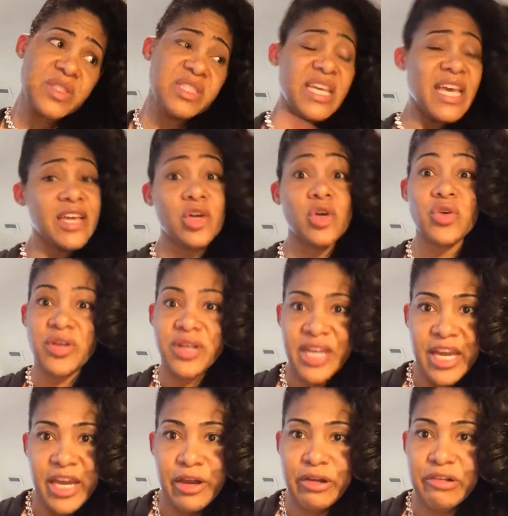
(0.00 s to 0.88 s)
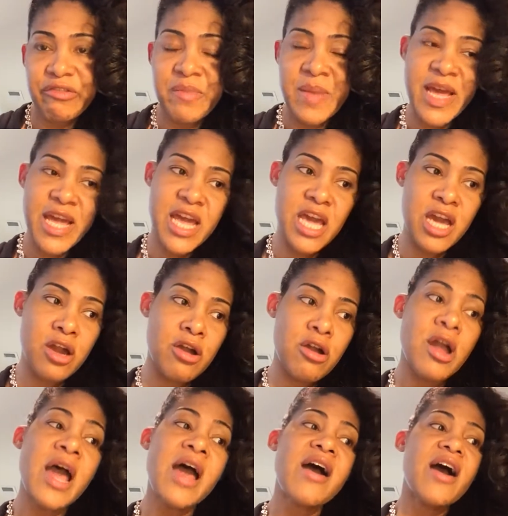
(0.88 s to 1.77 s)
take good care of my
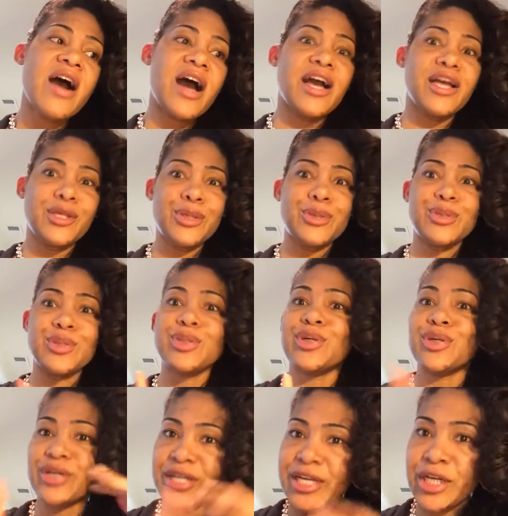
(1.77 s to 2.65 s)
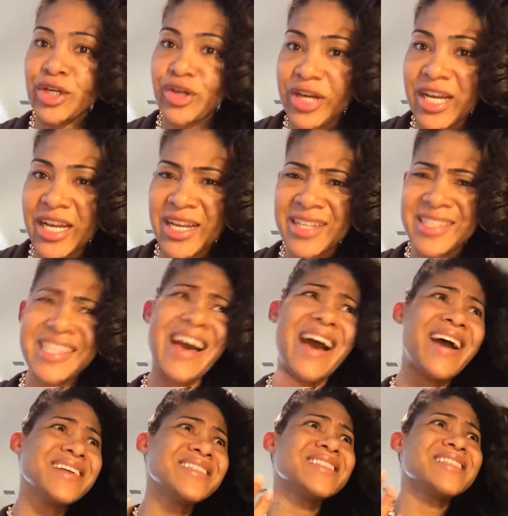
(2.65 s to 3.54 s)
hair. I use good ingredients.
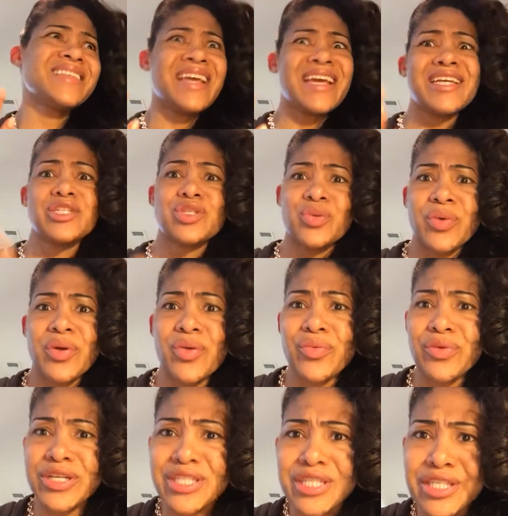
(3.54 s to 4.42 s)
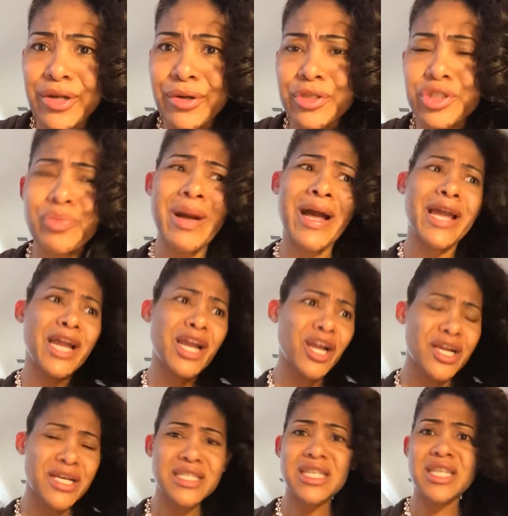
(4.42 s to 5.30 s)
I stay doing research. My
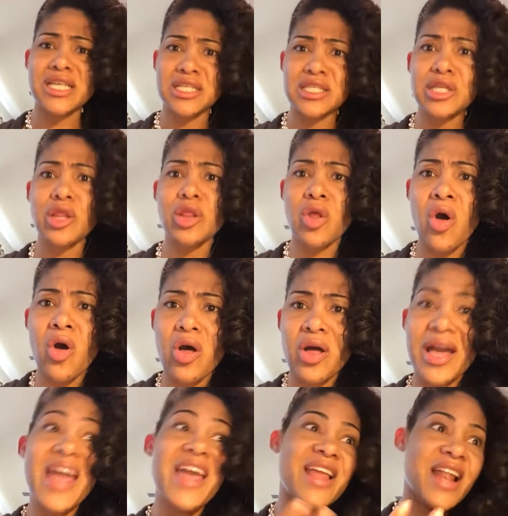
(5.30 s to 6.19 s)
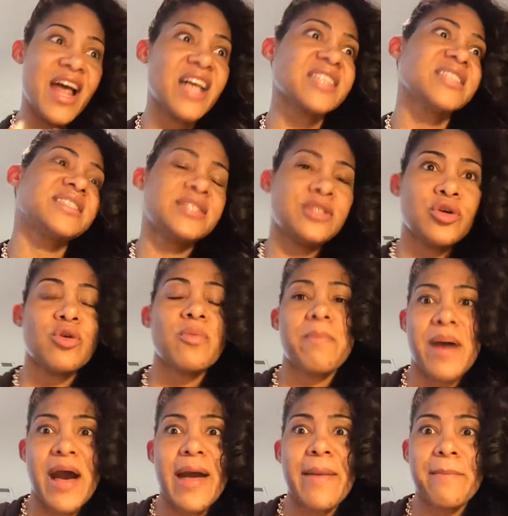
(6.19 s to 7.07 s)
hair is this long, and I still
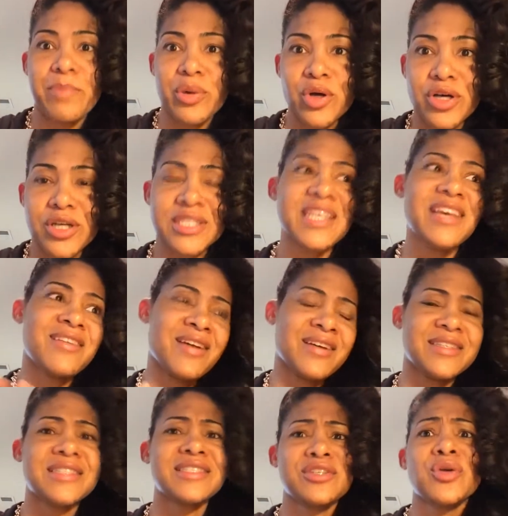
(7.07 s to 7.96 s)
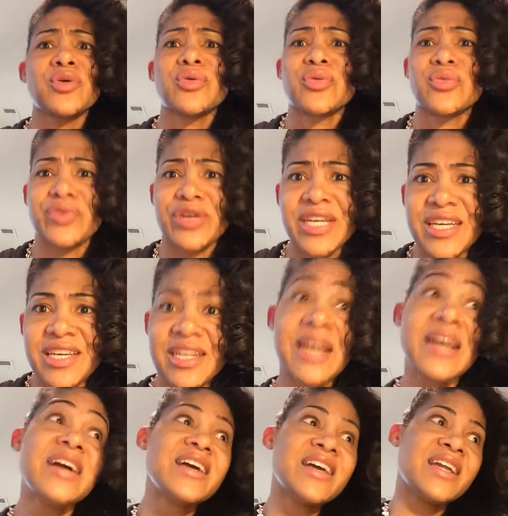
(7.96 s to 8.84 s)
buy books, and I still
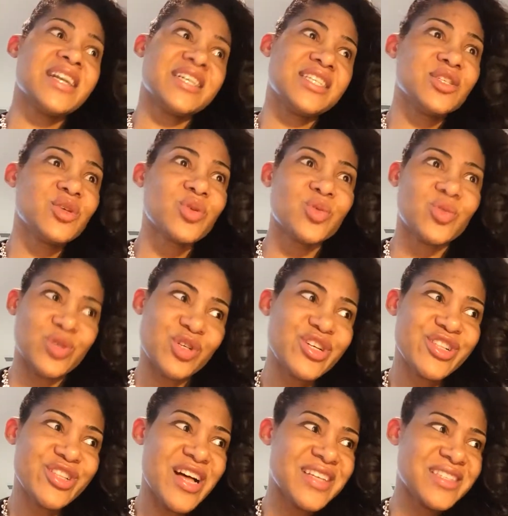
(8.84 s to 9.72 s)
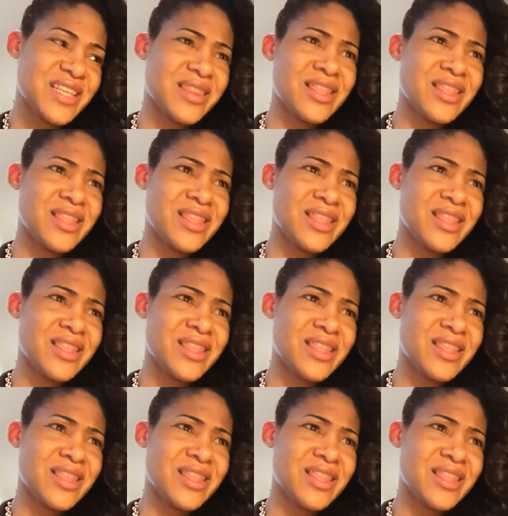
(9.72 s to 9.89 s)
read, and I still realize